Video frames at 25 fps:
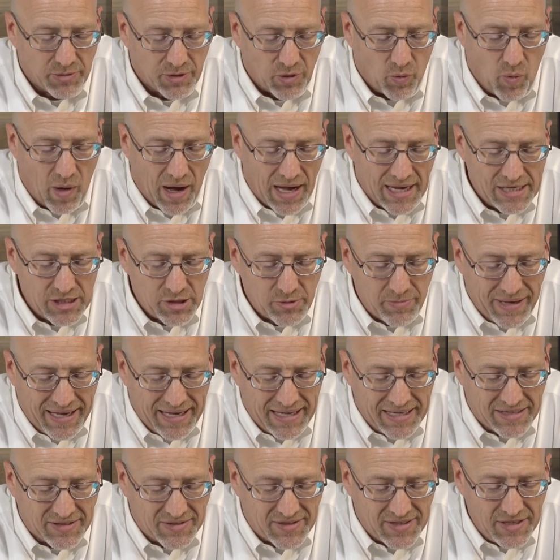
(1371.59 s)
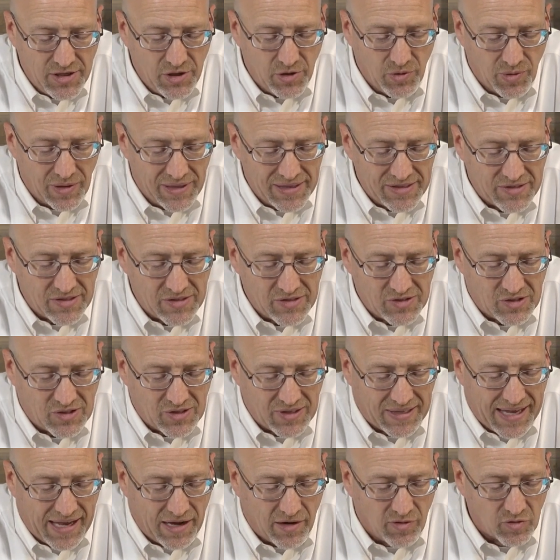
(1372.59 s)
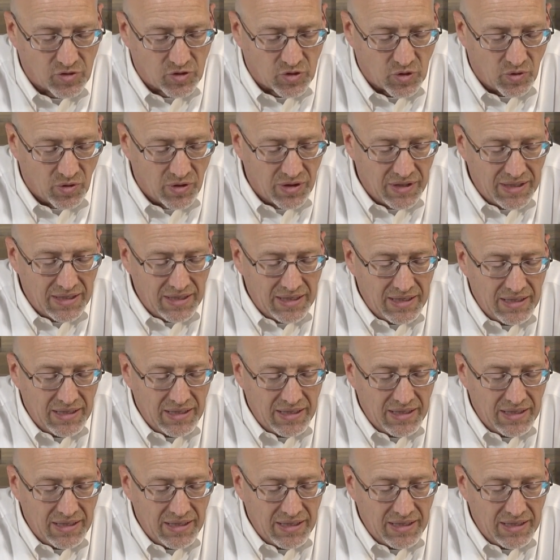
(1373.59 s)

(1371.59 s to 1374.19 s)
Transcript: but a wise man is he who listens to counsel.